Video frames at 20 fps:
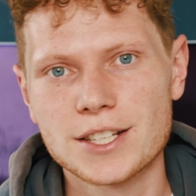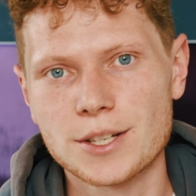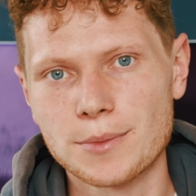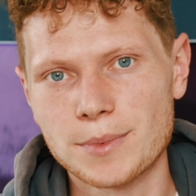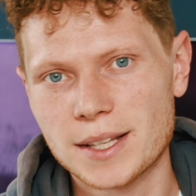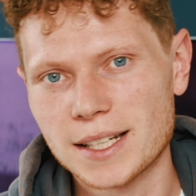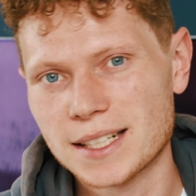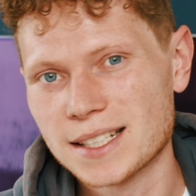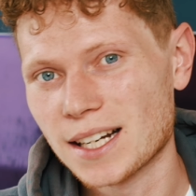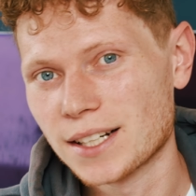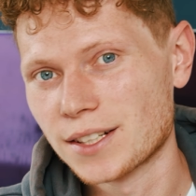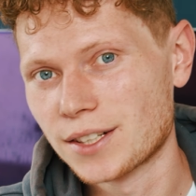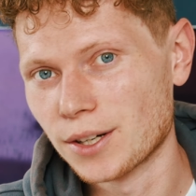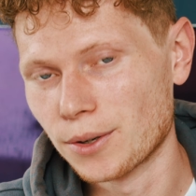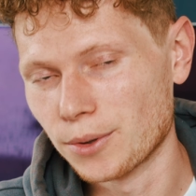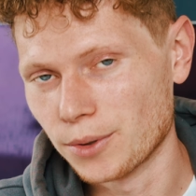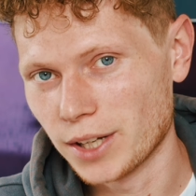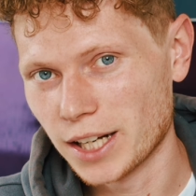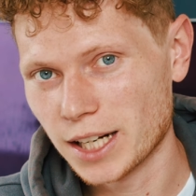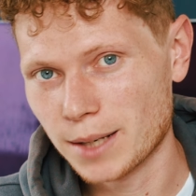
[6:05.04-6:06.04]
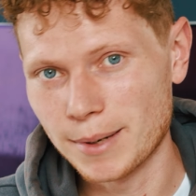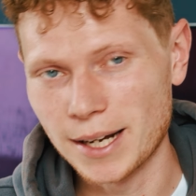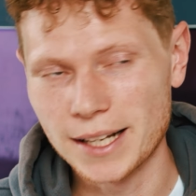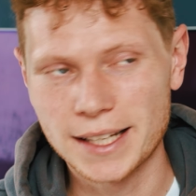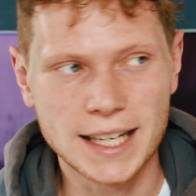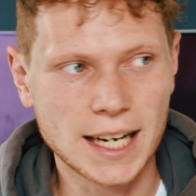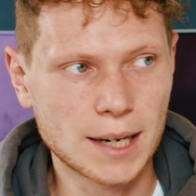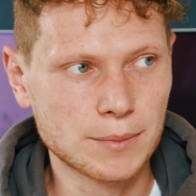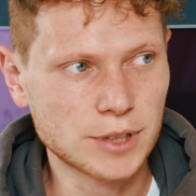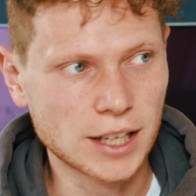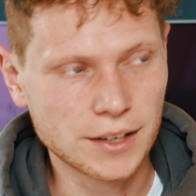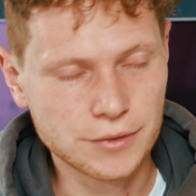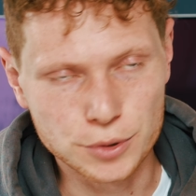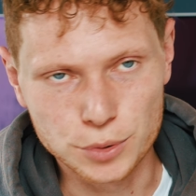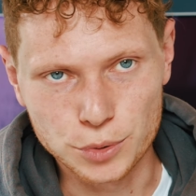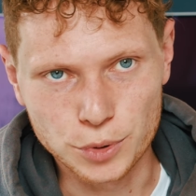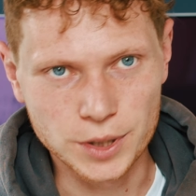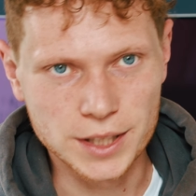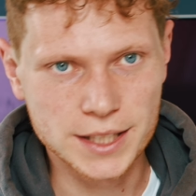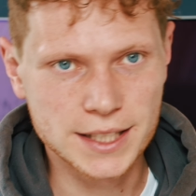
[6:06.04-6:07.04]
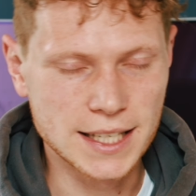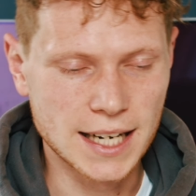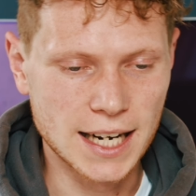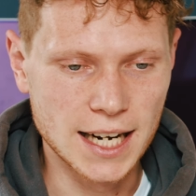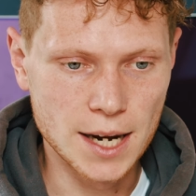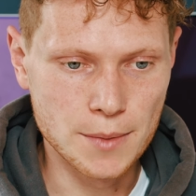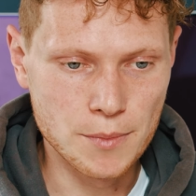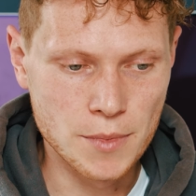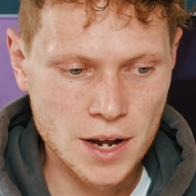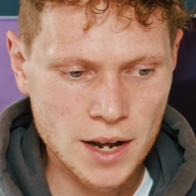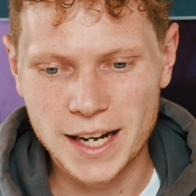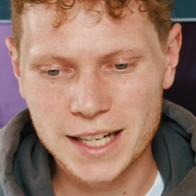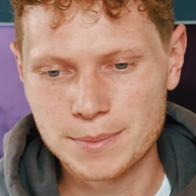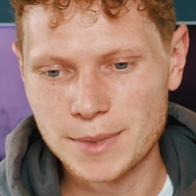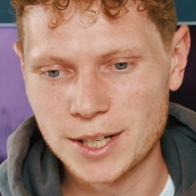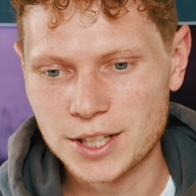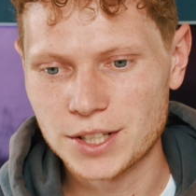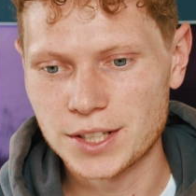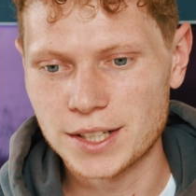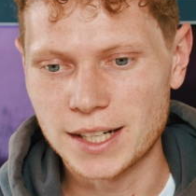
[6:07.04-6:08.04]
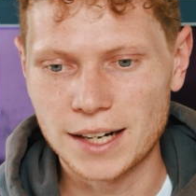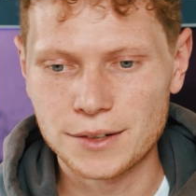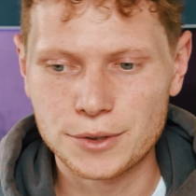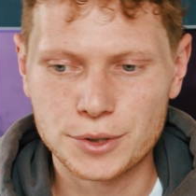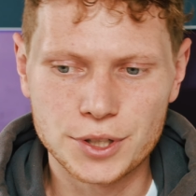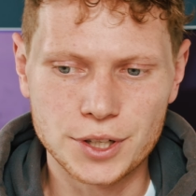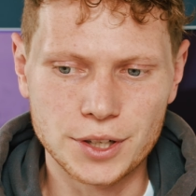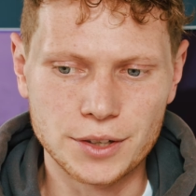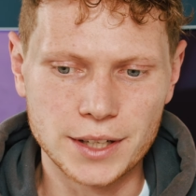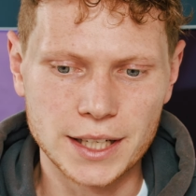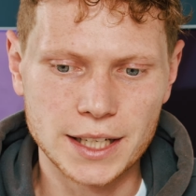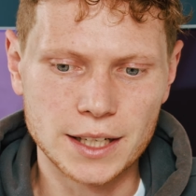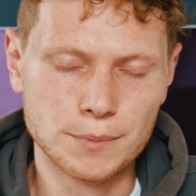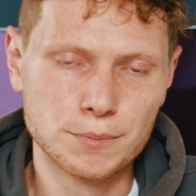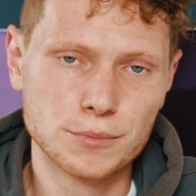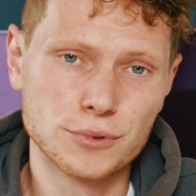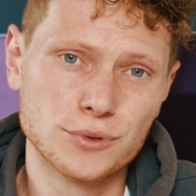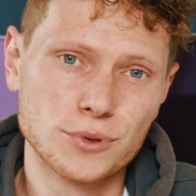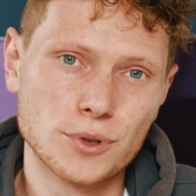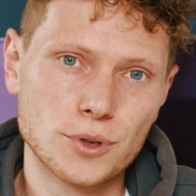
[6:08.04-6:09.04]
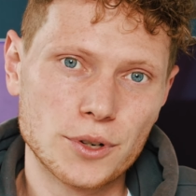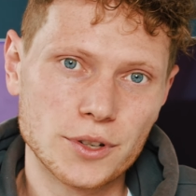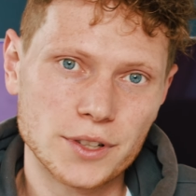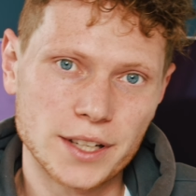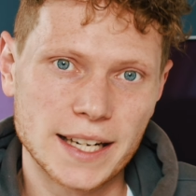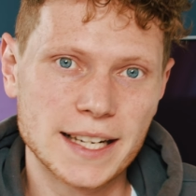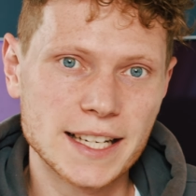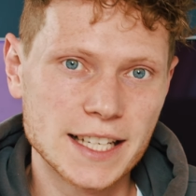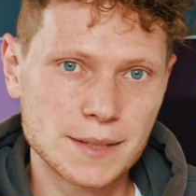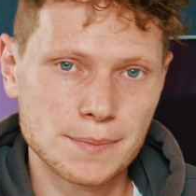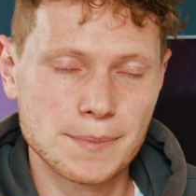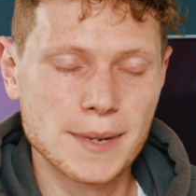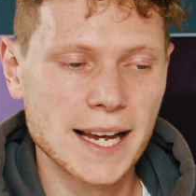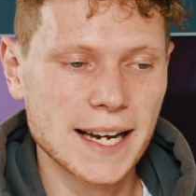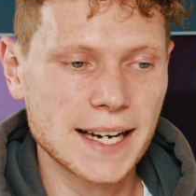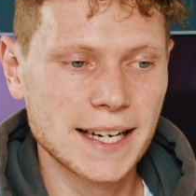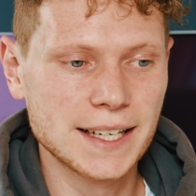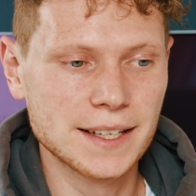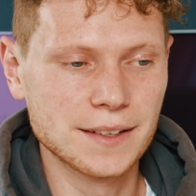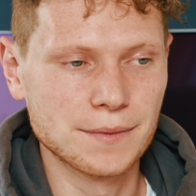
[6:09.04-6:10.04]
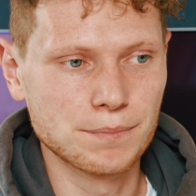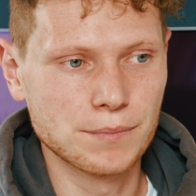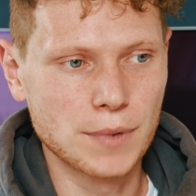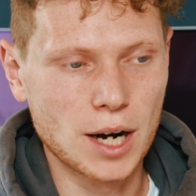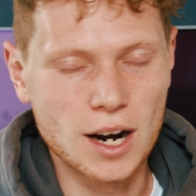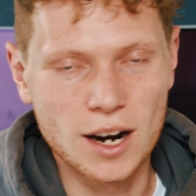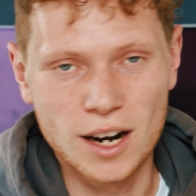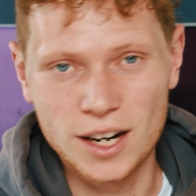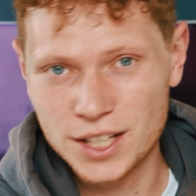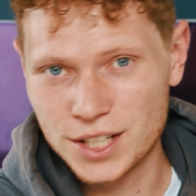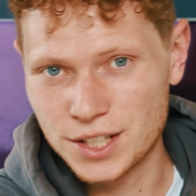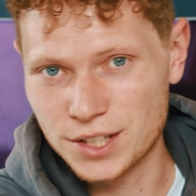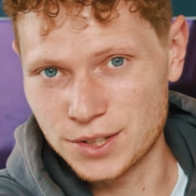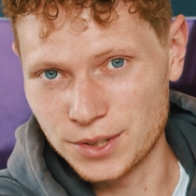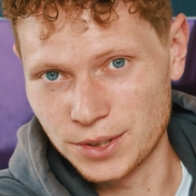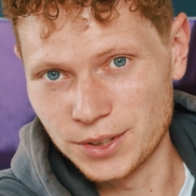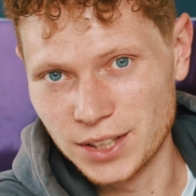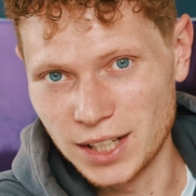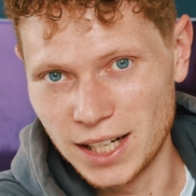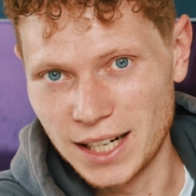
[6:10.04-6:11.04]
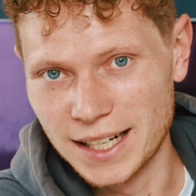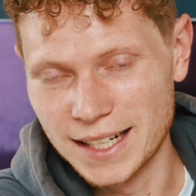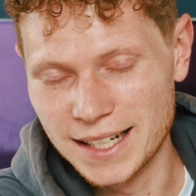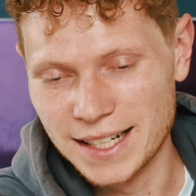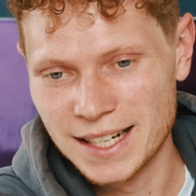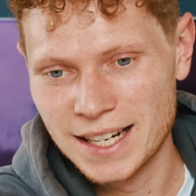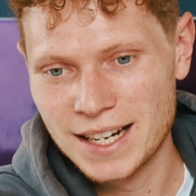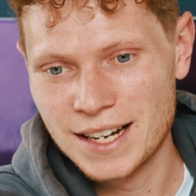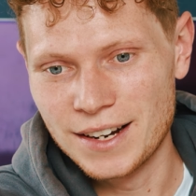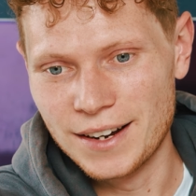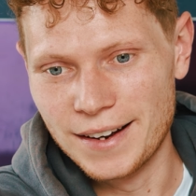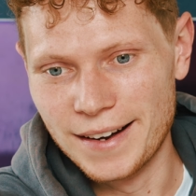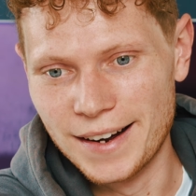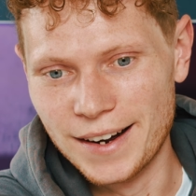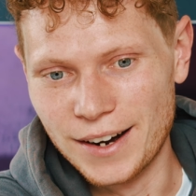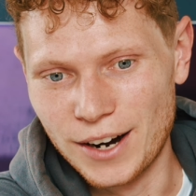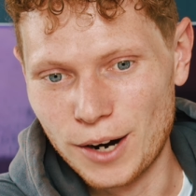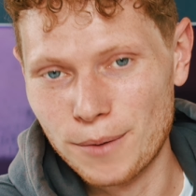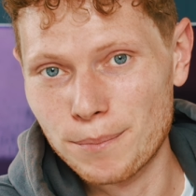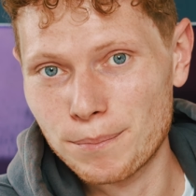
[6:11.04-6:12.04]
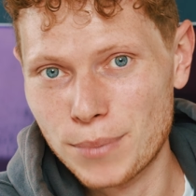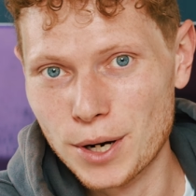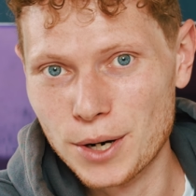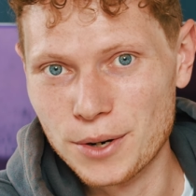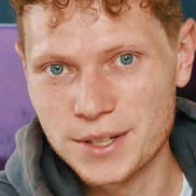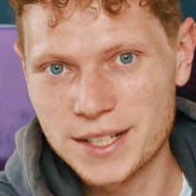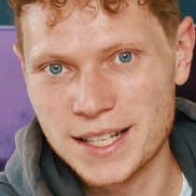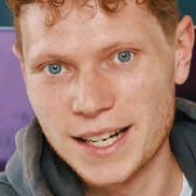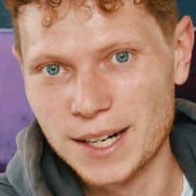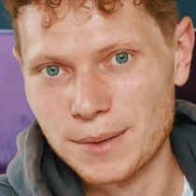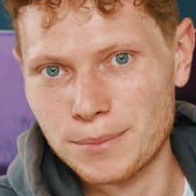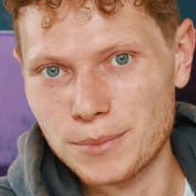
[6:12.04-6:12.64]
some things I don't like about the camera after all this time. As mentioned, I was shooting abroad in Spain, harsh sunlight, on boats that are